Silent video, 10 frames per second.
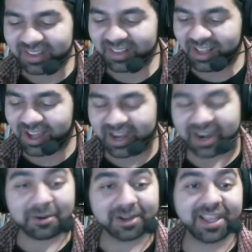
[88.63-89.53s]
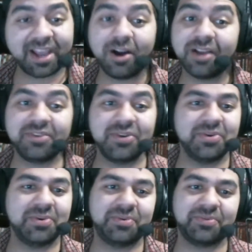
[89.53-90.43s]
And I want to thank all of
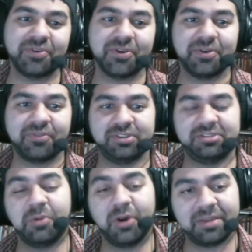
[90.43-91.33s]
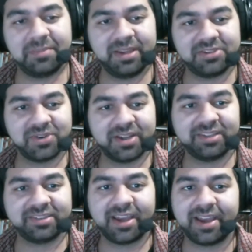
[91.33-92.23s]
you for supporting me through
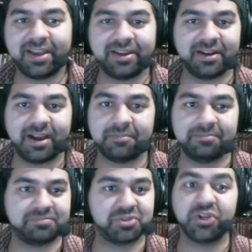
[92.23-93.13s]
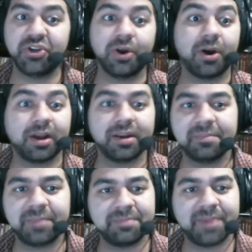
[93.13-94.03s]
this, and I'm sure you're all gonna
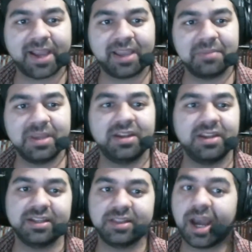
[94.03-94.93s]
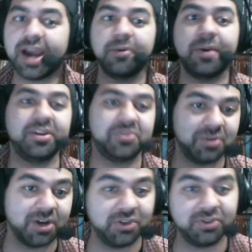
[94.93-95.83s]
be backing me the entire way through
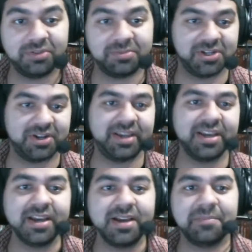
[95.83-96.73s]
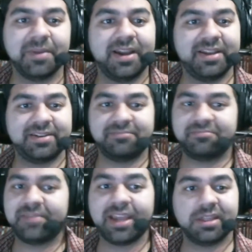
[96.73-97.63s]
our YouTube journey. But
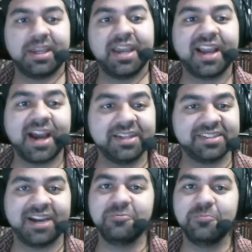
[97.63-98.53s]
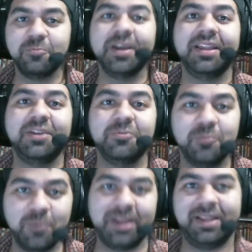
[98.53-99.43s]
thanks again, guys. I
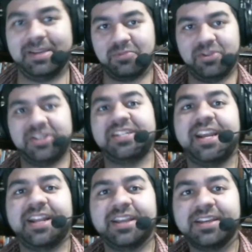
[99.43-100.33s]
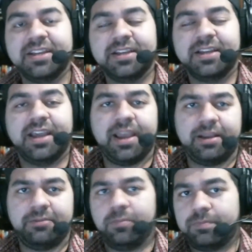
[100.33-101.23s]
really appreciate it.
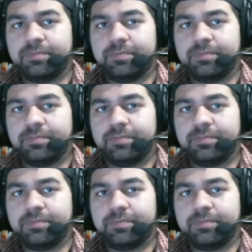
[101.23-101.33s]
And